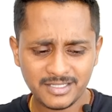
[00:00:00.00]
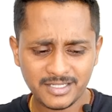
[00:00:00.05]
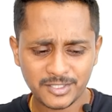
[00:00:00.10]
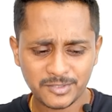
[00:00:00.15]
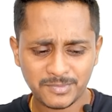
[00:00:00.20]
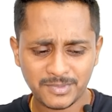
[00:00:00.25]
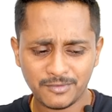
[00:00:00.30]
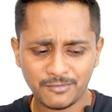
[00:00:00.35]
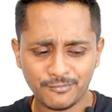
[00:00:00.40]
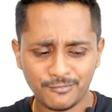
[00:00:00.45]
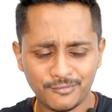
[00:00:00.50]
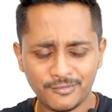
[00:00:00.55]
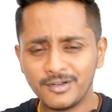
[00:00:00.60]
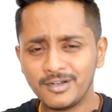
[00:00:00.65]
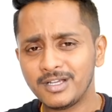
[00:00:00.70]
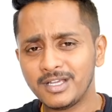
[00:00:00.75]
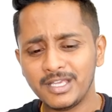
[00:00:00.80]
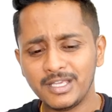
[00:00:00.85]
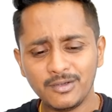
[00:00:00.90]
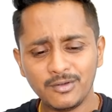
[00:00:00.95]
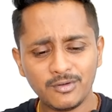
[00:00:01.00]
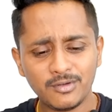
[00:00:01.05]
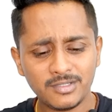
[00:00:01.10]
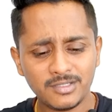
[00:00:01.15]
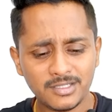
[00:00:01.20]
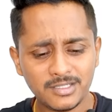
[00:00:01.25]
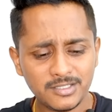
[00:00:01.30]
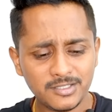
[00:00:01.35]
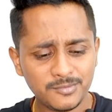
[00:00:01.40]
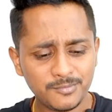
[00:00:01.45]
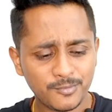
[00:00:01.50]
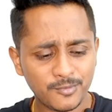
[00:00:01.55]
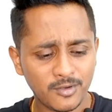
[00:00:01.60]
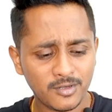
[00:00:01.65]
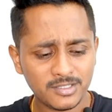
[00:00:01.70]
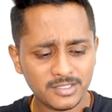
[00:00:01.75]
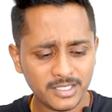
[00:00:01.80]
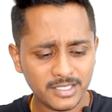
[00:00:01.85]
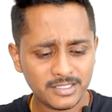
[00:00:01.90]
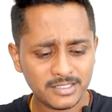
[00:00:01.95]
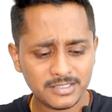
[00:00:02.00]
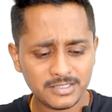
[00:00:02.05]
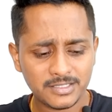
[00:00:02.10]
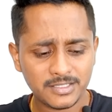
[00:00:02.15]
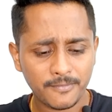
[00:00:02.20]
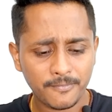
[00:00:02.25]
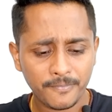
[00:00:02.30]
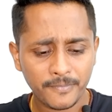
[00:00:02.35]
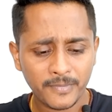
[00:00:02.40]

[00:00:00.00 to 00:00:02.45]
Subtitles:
He has been working on his projects.